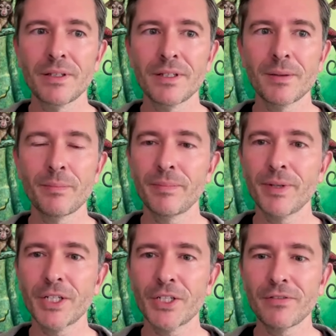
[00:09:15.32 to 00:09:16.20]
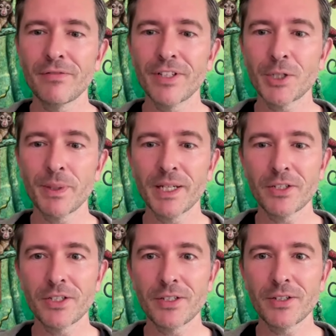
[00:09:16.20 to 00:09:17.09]
the bunch of fish
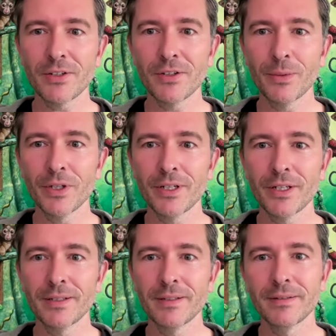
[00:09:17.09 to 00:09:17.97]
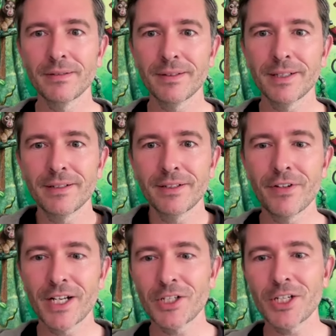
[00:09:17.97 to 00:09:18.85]
pictures took them on a little
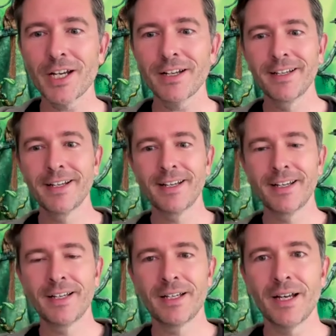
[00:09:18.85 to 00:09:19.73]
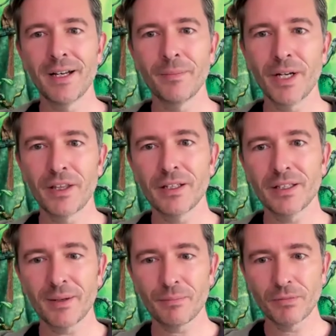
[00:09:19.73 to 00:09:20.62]
adventure. I think
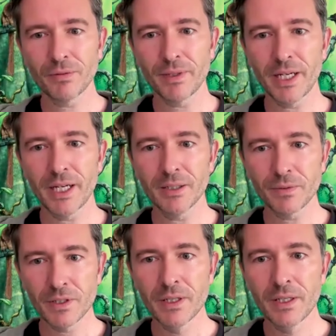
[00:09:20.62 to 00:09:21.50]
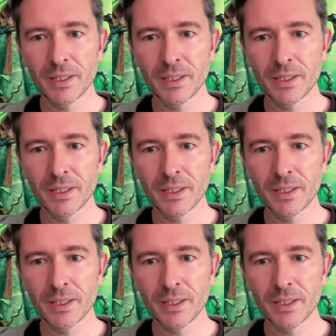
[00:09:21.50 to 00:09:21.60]
that probably helped.